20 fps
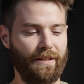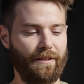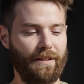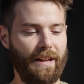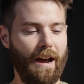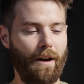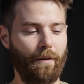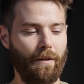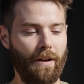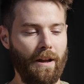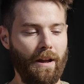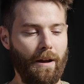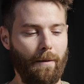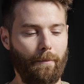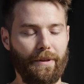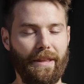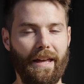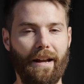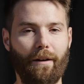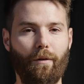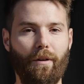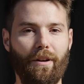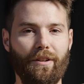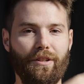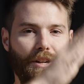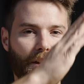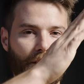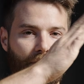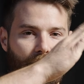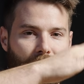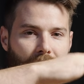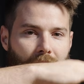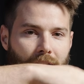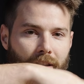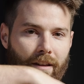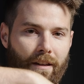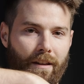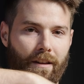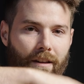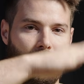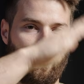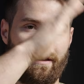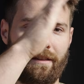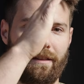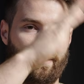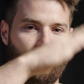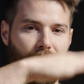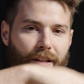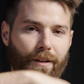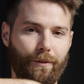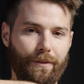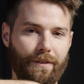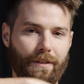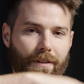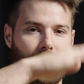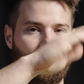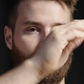stout, but that'll adjust the tilt